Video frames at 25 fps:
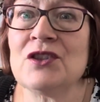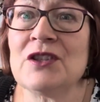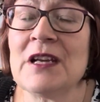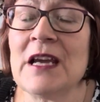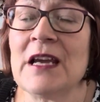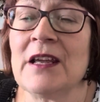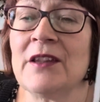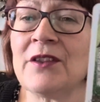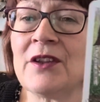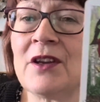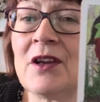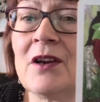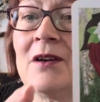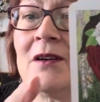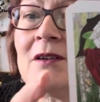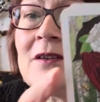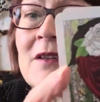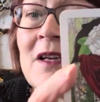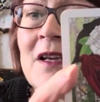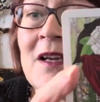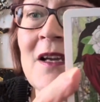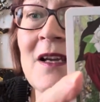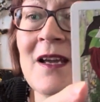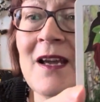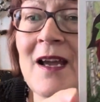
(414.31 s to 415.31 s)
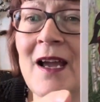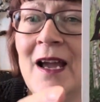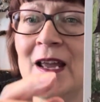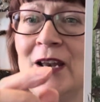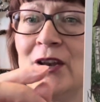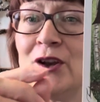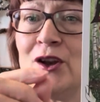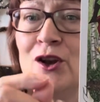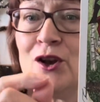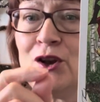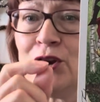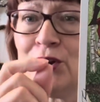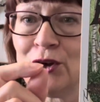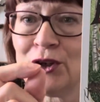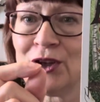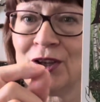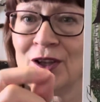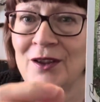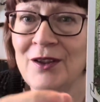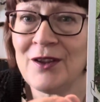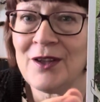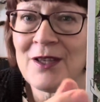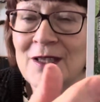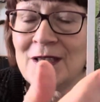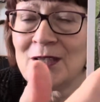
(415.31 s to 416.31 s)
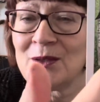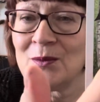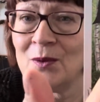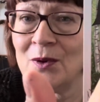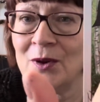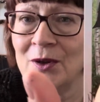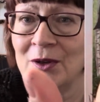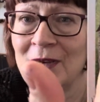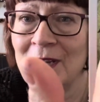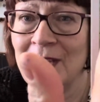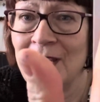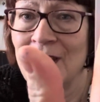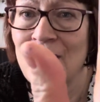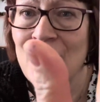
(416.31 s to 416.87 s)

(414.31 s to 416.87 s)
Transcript: death card. And look at this one.